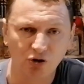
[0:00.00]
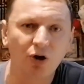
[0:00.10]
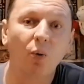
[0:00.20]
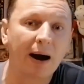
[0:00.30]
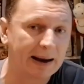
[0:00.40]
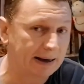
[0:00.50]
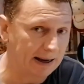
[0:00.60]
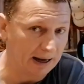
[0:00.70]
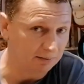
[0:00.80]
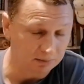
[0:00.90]
runaway
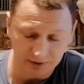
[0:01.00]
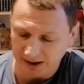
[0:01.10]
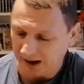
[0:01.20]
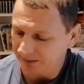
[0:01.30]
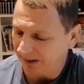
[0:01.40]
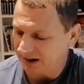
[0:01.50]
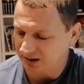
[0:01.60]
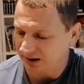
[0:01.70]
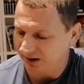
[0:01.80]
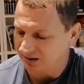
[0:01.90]
game. Yeah,
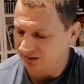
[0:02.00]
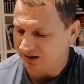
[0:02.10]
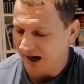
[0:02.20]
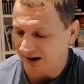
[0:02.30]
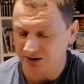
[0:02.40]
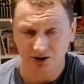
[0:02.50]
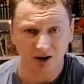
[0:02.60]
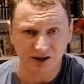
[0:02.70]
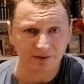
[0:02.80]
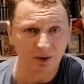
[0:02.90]
basically there's
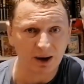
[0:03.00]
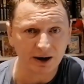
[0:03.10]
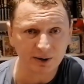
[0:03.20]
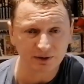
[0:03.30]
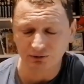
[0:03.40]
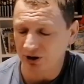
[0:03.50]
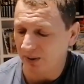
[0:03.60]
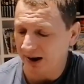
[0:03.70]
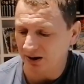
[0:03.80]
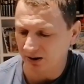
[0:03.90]
dinosaurs everywhere and you have to run
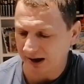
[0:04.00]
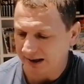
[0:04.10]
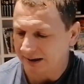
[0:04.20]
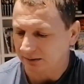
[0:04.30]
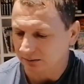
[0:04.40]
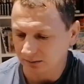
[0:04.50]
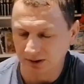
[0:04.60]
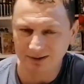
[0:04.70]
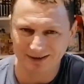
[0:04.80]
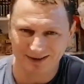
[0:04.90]
away and not get eaten.
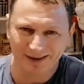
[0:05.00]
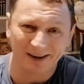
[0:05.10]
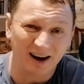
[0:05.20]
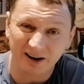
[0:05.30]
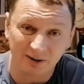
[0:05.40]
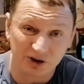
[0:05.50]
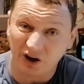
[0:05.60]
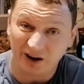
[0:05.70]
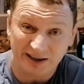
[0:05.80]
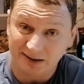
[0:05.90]
Yeah, I always
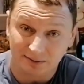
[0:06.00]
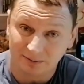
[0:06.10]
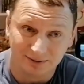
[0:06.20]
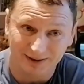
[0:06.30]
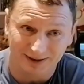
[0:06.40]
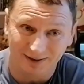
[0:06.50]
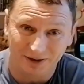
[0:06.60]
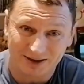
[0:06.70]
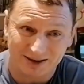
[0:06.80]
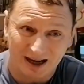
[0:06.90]
got eaten. Yeah,
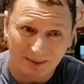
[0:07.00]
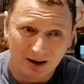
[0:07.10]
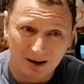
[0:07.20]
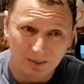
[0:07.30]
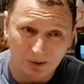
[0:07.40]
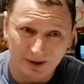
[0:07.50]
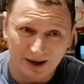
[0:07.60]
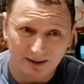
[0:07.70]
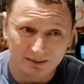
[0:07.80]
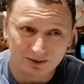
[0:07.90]
all the time. But
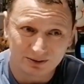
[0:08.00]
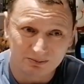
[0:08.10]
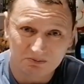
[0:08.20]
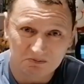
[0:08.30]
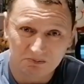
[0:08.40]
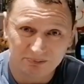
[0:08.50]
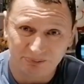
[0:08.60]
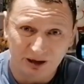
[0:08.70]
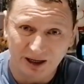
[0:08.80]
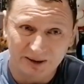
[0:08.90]
yeah, it's
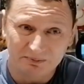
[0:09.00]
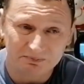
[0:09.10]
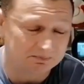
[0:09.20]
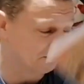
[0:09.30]
brilliant.